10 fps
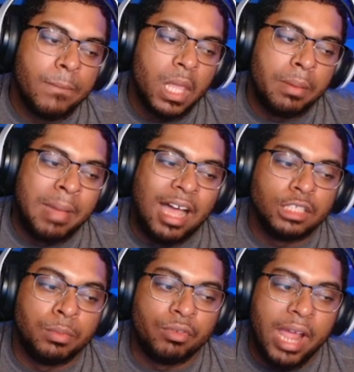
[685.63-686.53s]

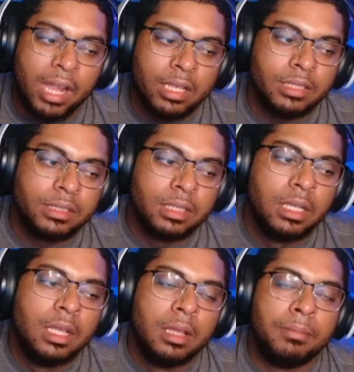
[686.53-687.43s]
Miles Morales.
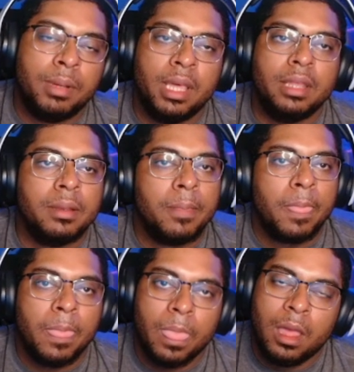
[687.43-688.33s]
But
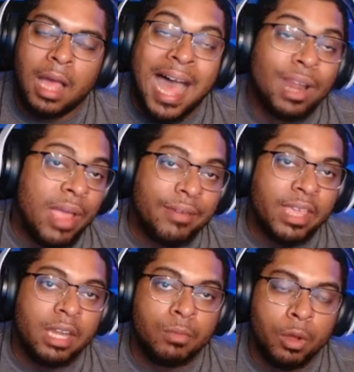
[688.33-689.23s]
I don't have
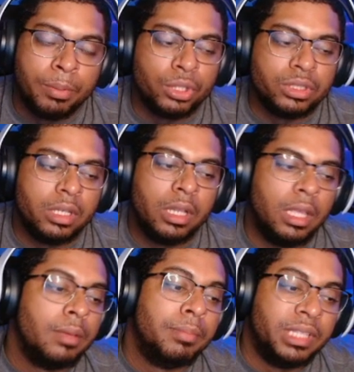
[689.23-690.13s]
Cannonball
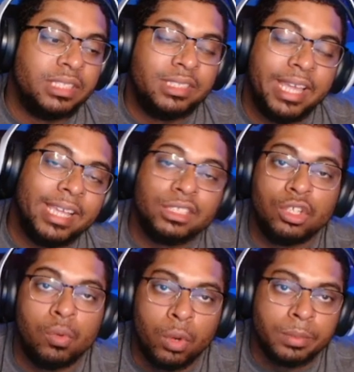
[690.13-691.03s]
personally, but this deck has
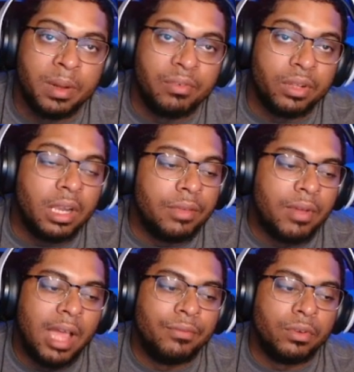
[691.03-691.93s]
still worked perfectly
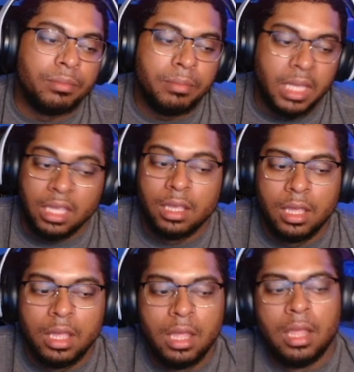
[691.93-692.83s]
fine for me.
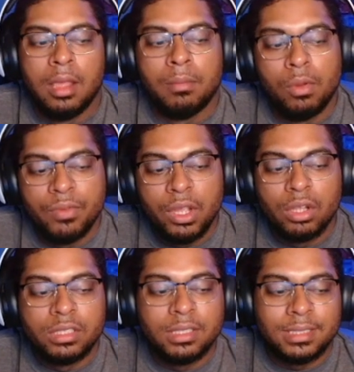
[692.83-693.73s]
Moving
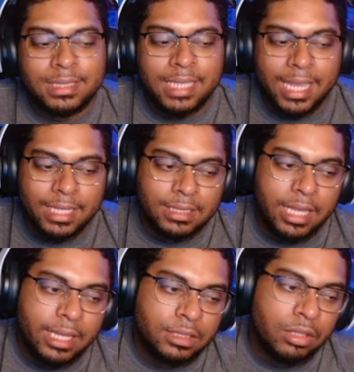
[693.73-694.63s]
on to the second
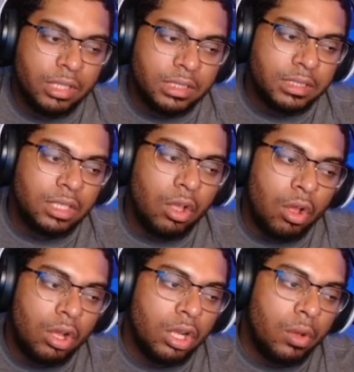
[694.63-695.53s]
deck. So this is an
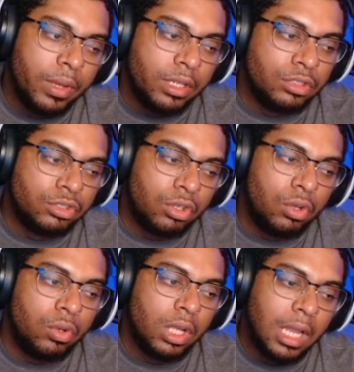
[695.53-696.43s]
ongoing
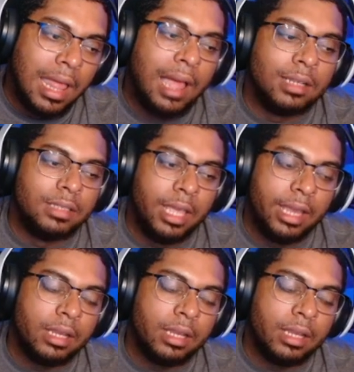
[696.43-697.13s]
control clog deck.